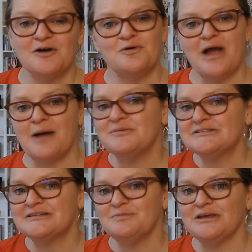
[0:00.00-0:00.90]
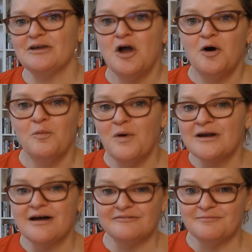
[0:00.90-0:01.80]
who happens to be one
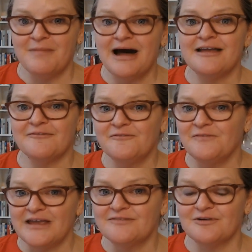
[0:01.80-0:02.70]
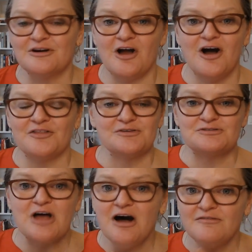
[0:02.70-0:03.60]
of my favorite authors
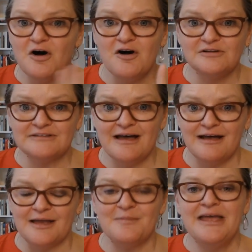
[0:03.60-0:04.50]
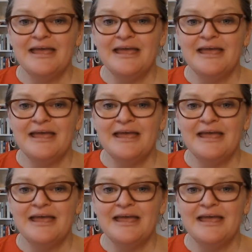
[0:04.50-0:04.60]
of all time